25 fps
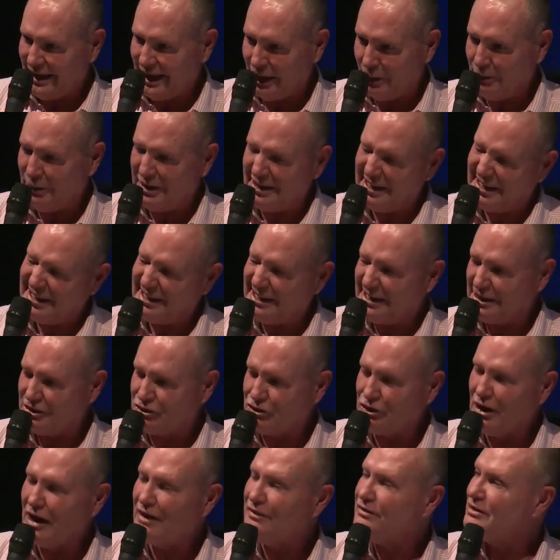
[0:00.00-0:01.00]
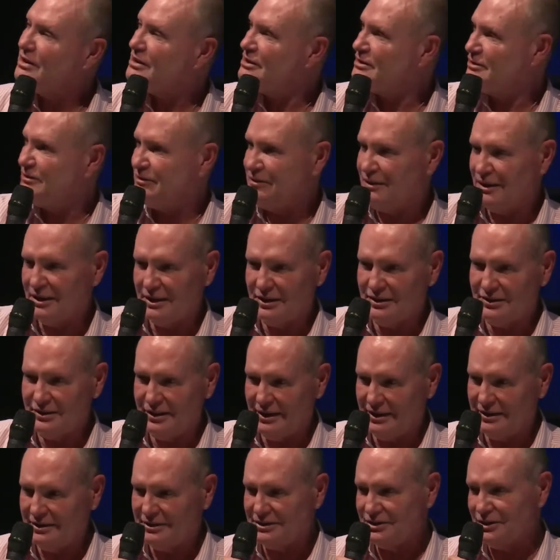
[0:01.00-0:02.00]
I went, I drive this fucking
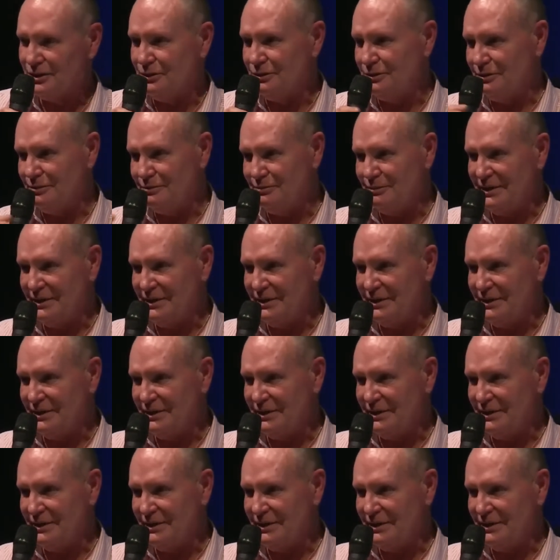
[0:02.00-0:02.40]
thing. So